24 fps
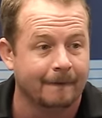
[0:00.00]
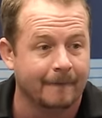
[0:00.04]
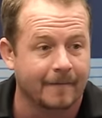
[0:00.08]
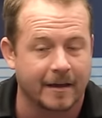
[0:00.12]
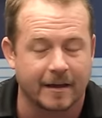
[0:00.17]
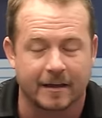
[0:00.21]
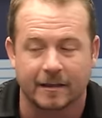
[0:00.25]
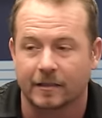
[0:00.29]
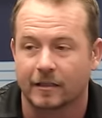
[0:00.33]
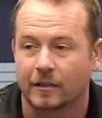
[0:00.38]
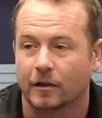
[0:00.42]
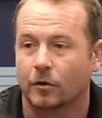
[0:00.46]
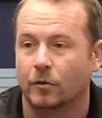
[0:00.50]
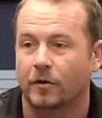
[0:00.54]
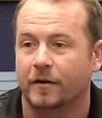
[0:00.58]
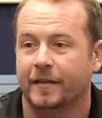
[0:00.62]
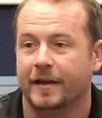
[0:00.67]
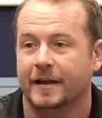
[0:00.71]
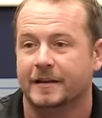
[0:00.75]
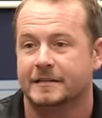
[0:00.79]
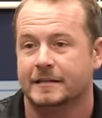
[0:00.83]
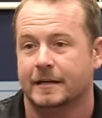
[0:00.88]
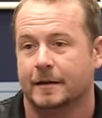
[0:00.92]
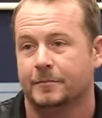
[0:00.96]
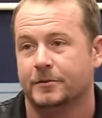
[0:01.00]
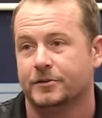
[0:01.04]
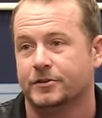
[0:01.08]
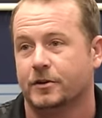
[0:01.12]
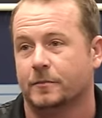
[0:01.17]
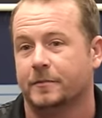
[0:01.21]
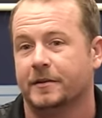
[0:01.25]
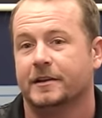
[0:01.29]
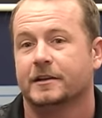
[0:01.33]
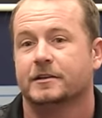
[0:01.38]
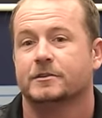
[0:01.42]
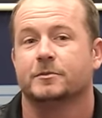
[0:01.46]
They can lower that temperature,
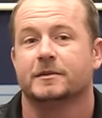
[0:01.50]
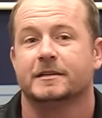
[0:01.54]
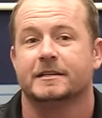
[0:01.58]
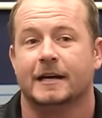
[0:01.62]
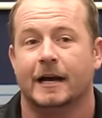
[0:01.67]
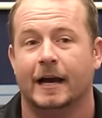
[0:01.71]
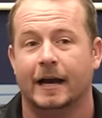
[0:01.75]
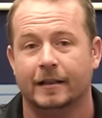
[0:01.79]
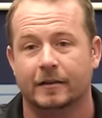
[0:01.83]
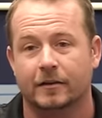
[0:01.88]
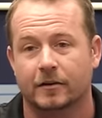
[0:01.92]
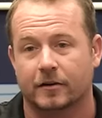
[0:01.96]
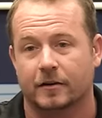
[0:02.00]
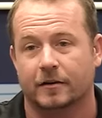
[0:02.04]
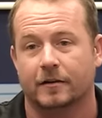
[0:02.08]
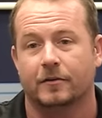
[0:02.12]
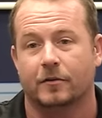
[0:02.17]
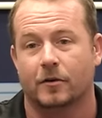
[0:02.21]
because when Tyler